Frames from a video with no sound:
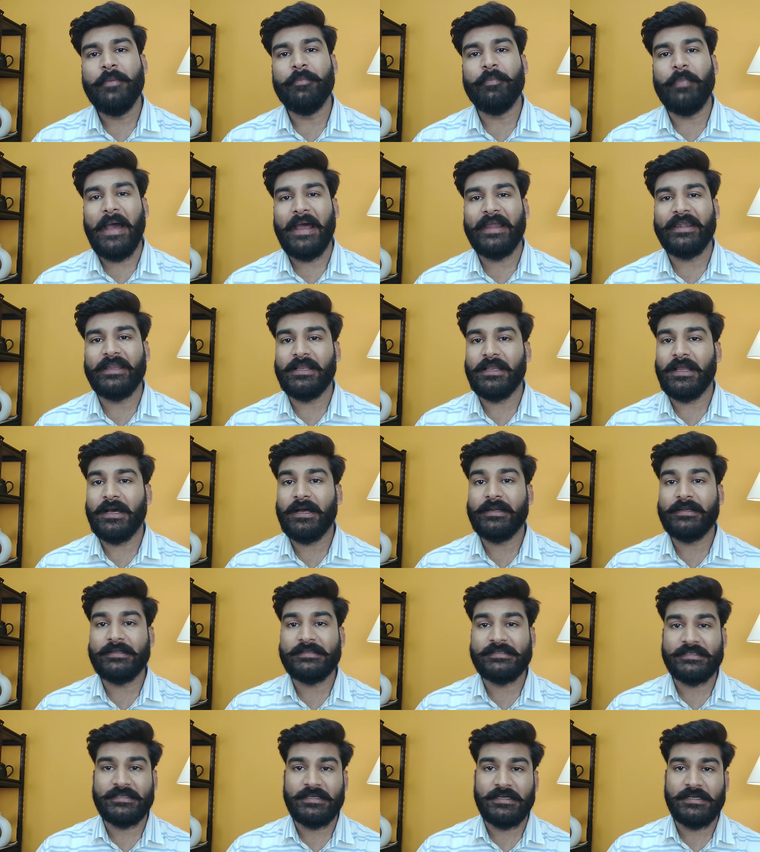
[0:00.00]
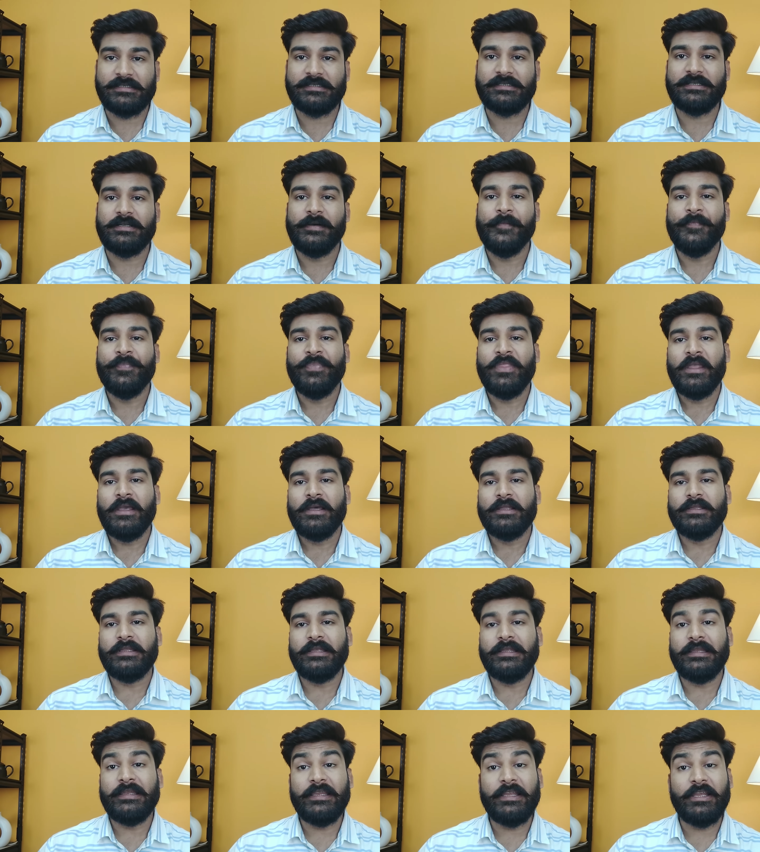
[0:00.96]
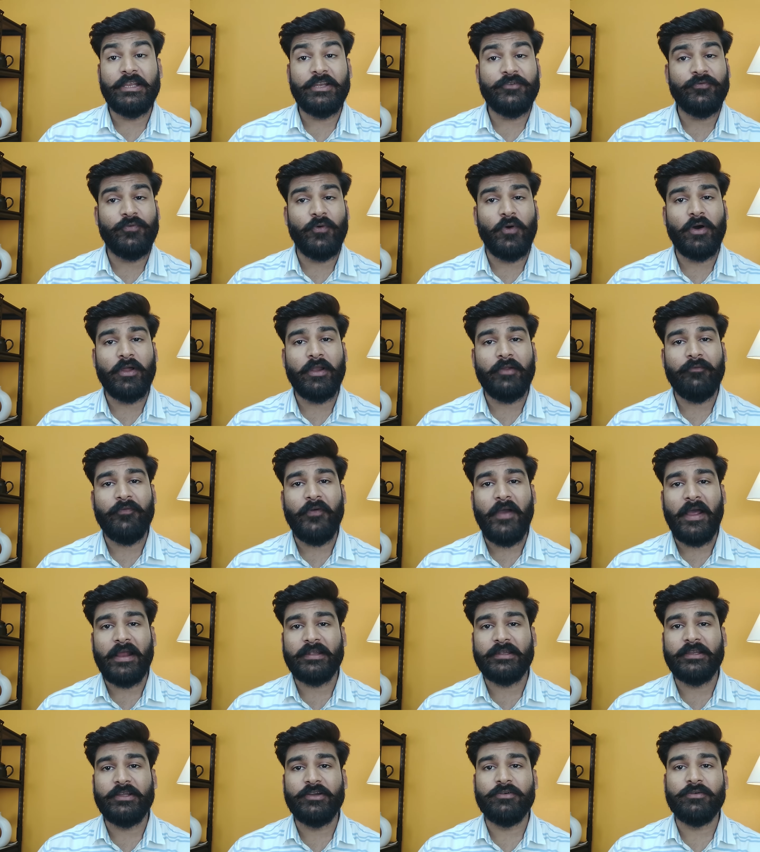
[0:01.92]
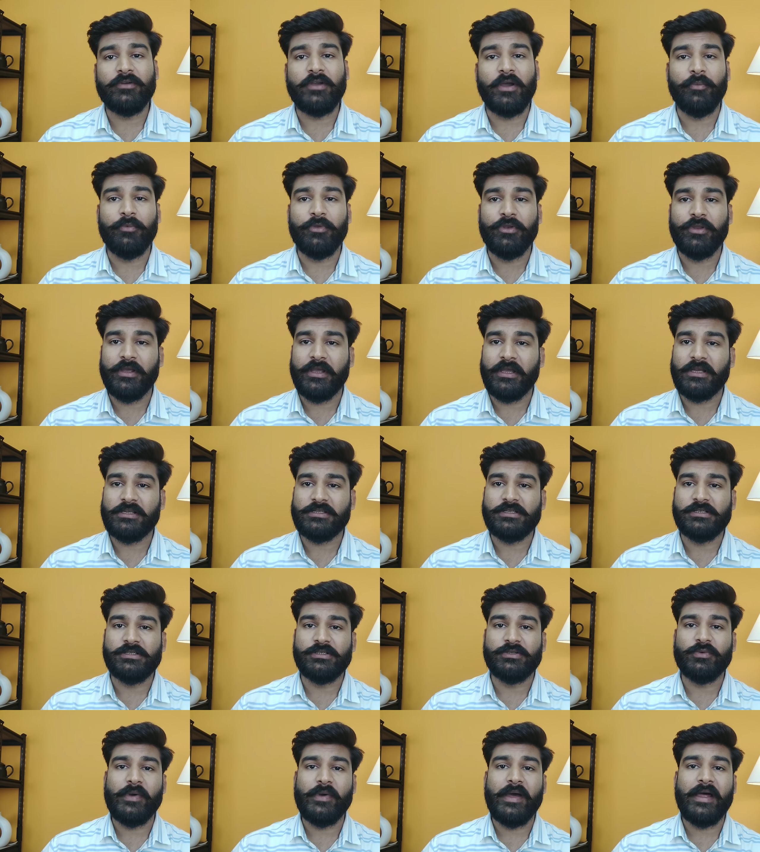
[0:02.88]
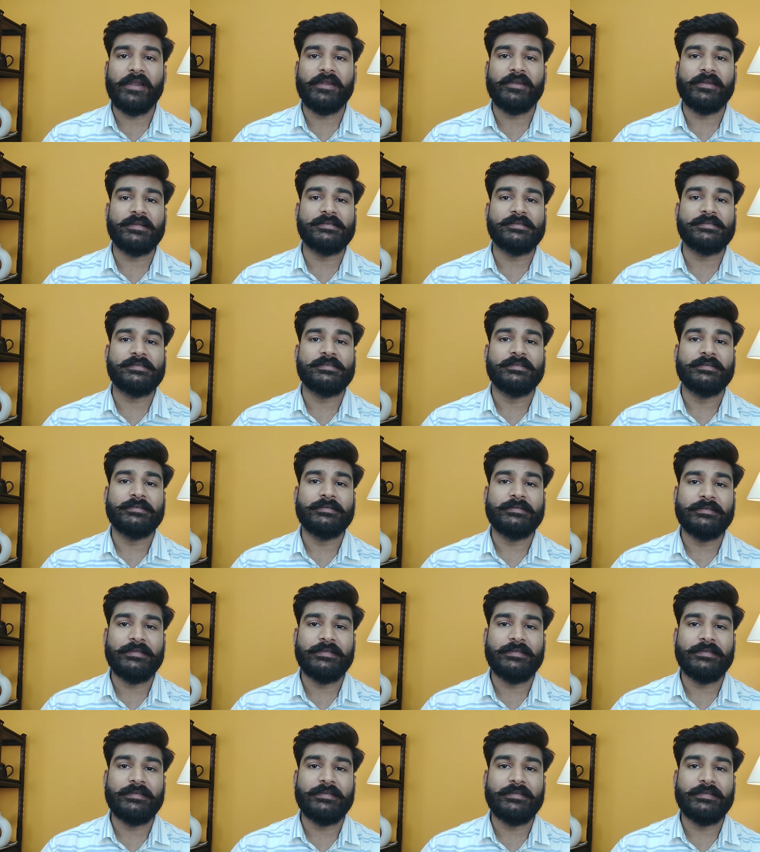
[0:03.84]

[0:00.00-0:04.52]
Padilla discussed the need for effective communication to address